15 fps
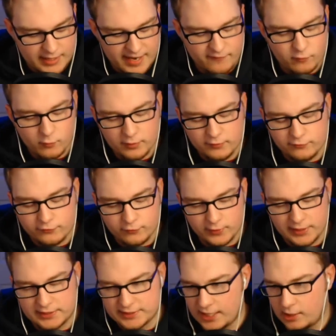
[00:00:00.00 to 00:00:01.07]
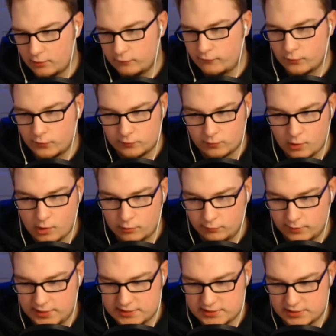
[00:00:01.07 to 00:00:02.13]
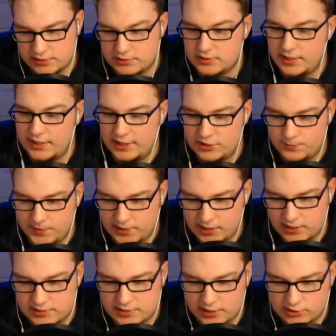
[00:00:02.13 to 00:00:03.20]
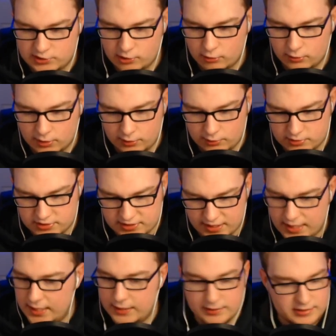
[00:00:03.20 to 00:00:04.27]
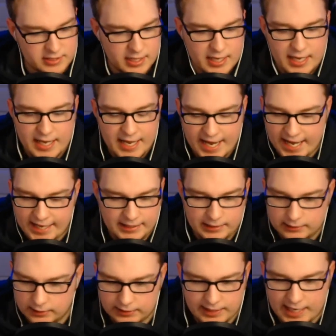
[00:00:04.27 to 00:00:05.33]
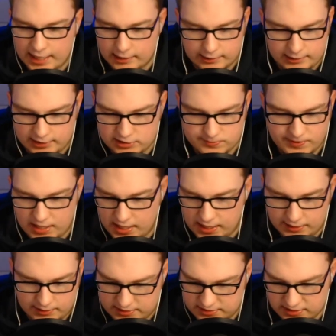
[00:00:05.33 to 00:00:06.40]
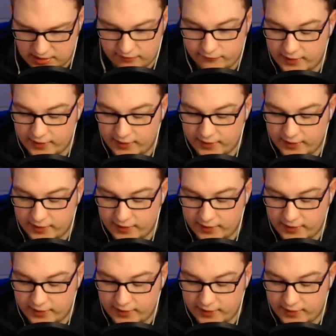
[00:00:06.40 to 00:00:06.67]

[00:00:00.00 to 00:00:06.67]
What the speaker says: Everyone freaked out for the wrong reasons, and it's because they don't understand any legalities behind this stuff.